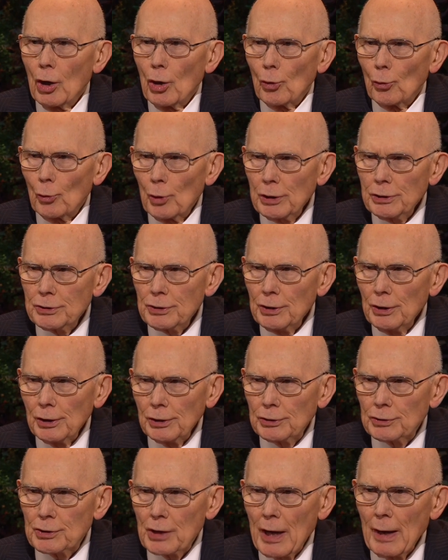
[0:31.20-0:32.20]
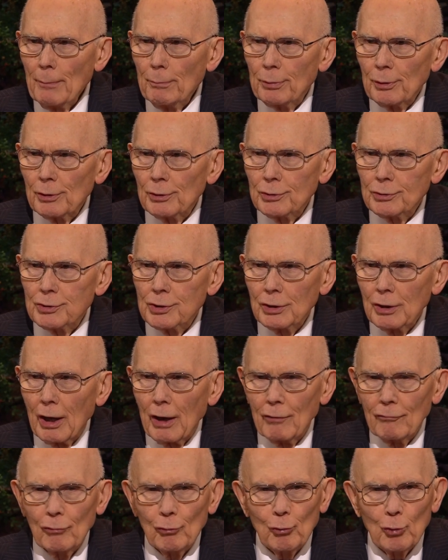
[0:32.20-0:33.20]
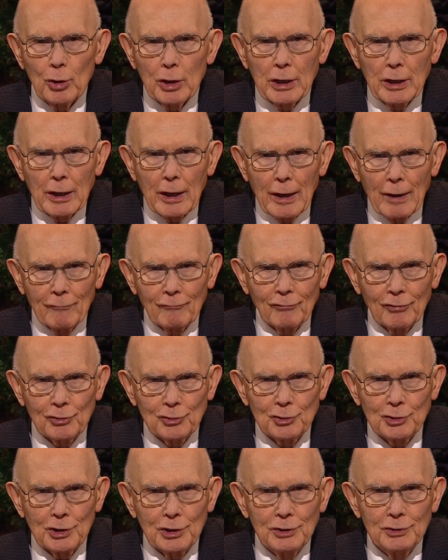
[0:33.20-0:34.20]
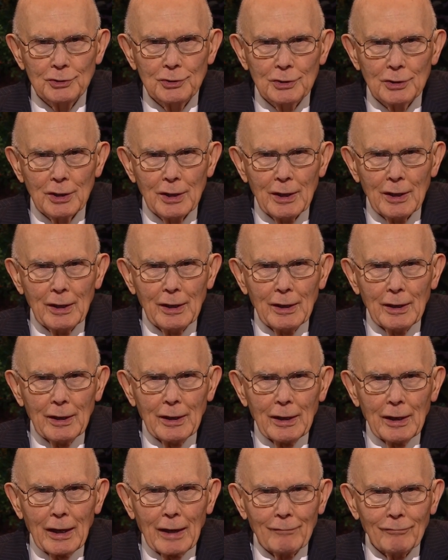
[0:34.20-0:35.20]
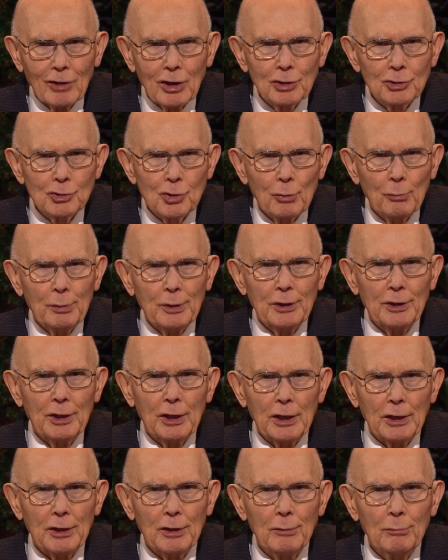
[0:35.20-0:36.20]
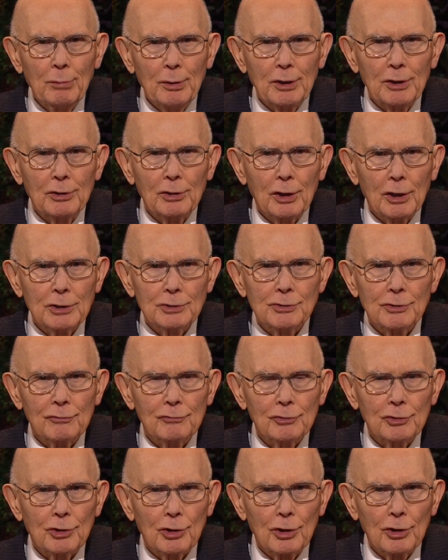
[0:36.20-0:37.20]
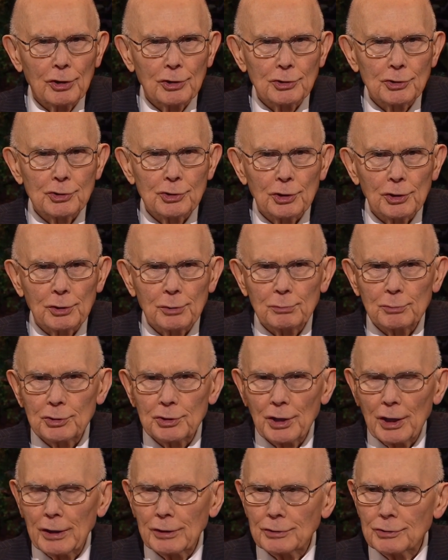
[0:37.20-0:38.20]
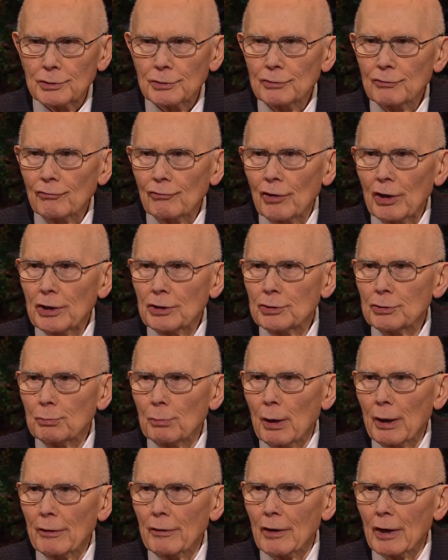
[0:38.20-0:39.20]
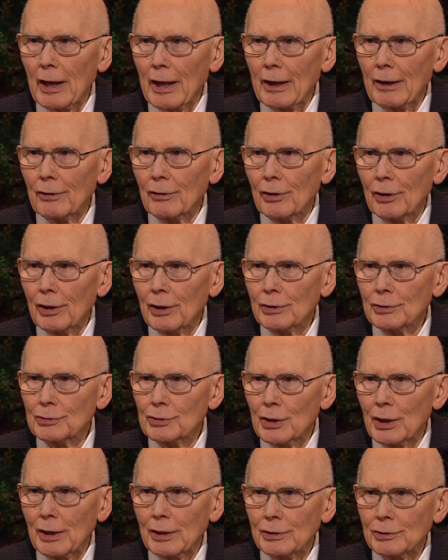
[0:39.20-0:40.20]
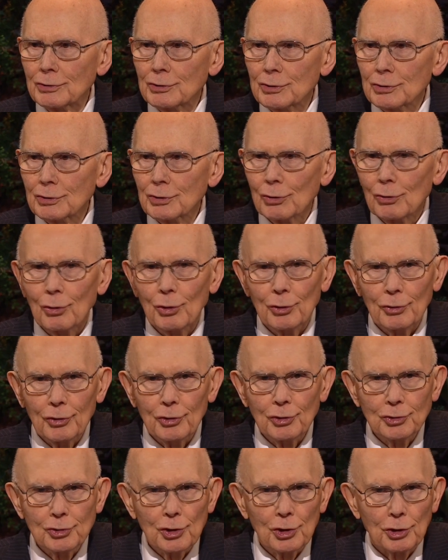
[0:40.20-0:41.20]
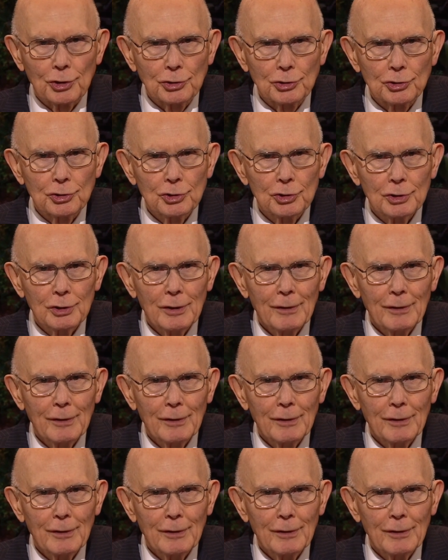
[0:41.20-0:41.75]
Recent examples of re emphases have also been needed because of current circumstances faced by the Latter day Saints or the Church.